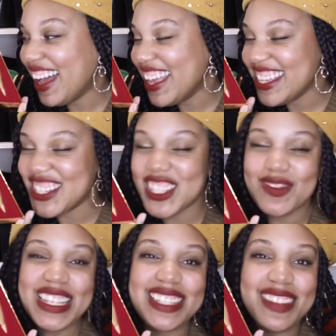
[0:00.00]
it just
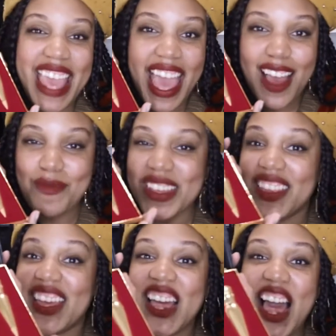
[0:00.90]
makes me happy.
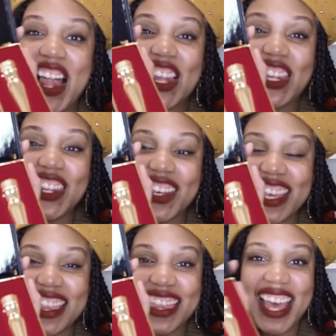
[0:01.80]
Like, look
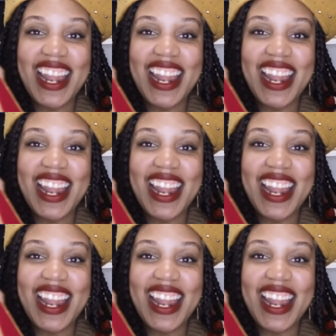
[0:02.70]
at that.